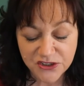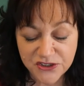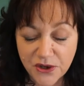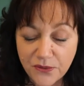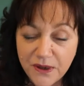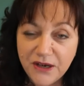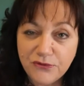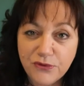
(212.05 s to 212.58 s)

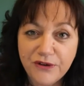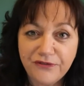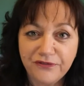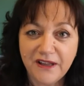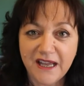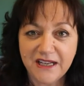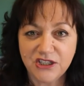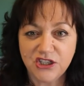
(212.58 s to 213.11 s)
So in
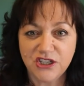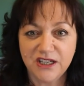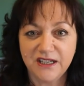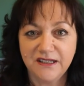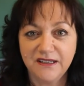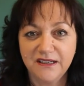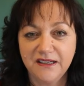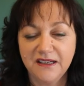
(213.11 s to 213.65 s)

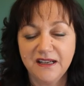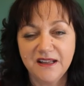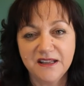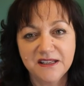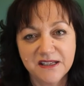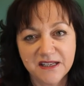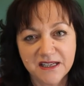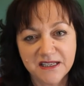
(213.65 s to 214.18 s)
reflection,
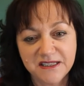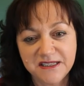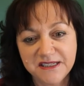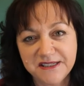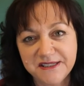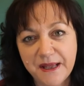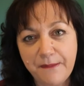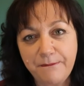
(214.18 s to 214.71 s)

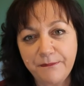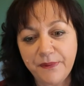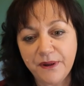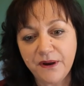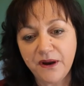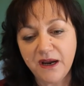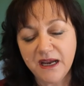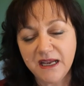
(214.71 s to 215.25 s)

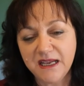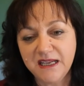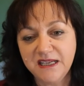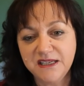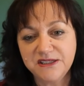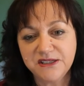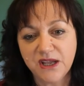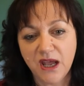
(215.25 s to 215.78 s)
December
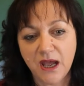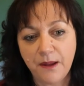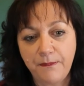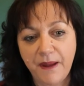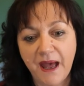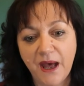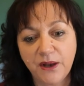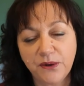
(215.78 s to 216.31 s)
is
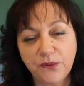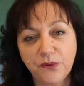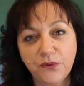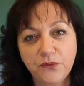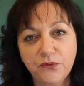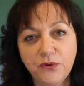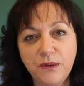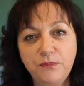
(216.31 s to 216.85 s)
about
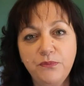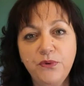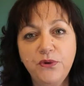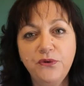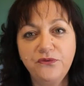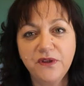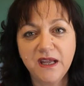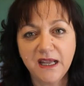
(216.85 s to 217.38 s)

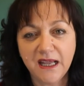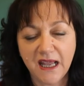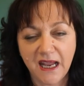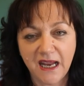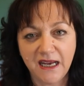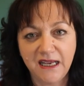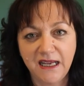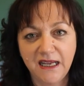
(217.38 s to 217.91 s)
removing
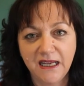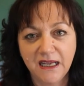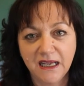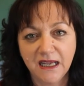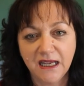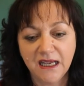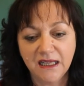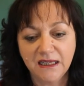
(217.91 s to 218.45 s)
any
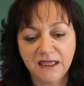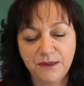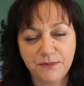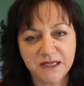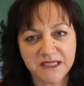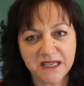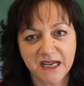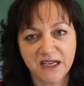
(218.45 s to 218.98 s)

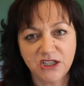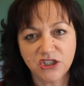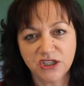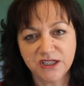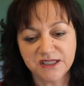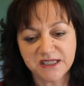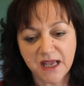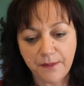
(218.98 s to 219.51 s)

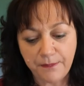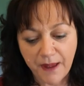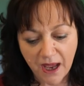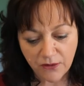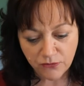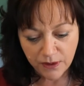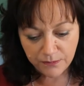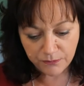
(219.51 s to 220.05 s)
limitations,
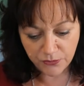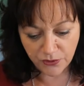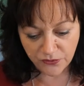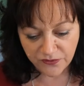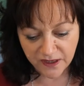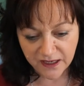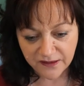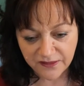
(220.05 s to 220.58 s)
about
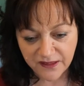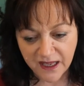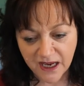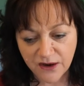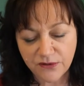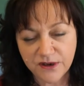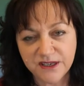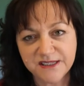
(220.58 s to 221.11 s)
removing the
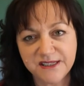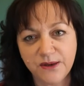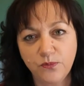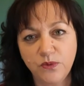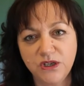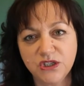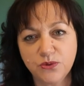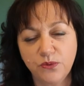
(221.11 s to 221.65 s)
areas in
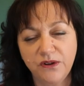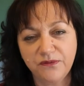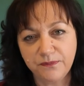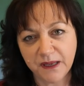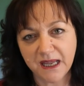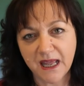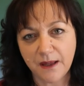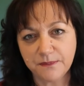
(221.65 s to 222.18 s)
which we've
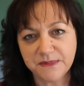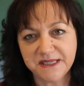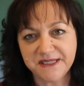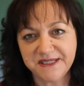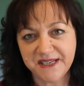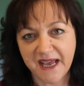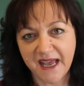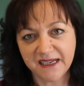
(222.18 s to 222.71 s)
become
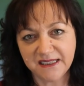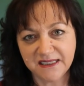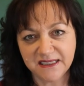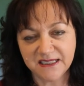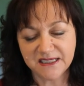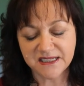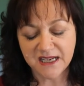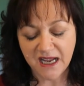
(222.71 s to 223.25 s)

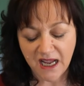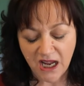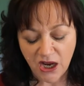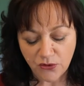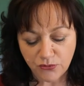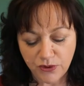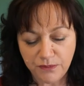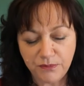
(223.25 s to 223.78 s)
stagnant,
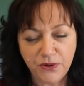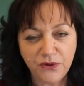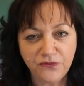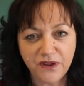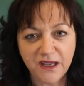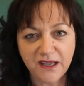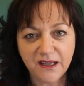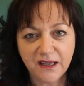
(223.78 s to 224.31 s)

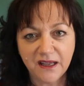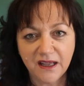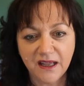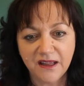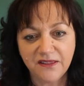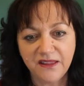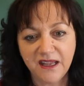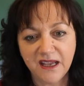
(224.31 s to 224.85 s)
removing
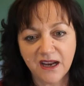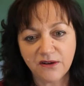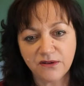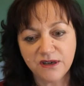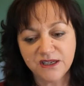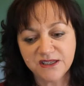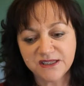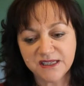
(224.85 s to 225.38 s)
the
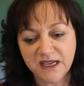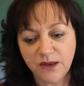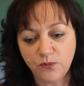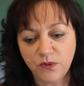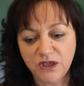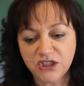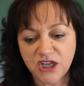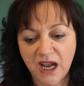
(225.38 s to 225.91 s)
areas in
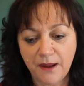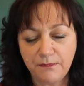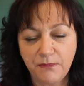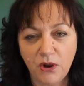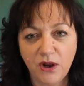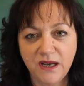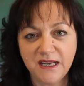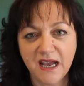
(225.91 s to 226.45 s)
which our
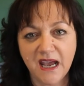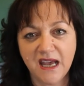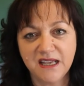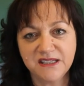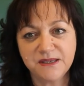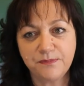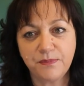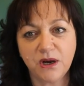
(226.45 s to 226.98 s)
mind
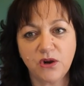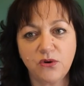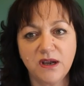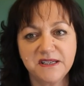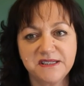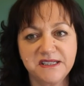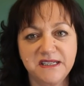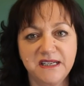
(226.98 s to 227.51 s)
has
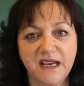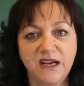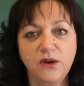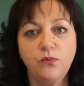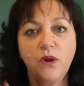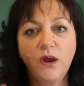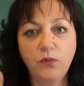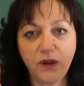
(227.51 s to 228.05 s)
procrastinated,
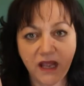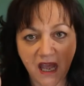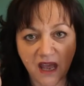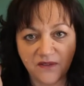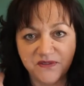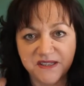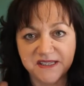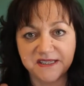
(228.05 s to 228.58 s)
where we
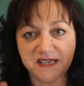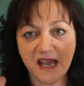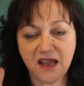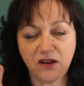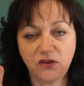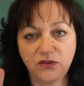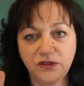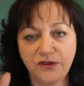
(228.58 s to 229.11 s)
have sat
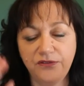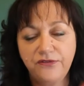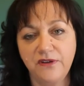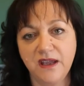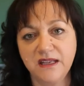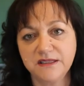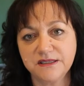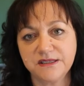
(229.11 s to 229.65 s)
on the
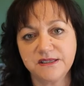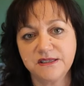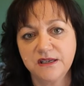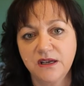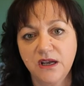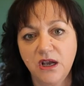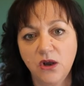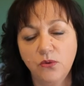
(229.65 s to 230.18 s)
fence
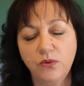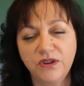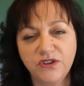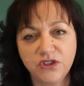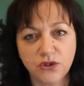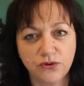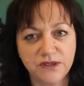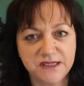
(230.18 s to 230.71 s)
with
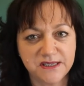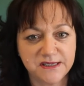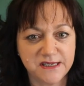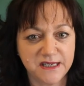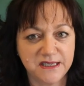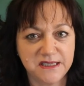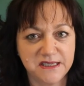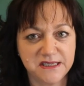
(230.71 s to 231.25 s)
choices
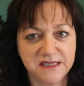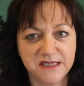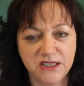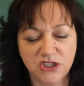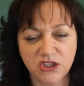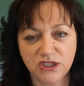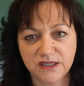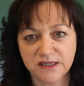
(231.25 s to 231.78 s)
and
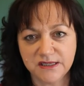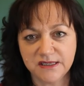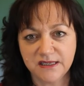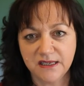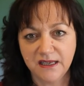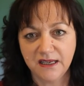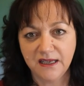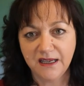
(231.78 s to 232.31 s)
decisions.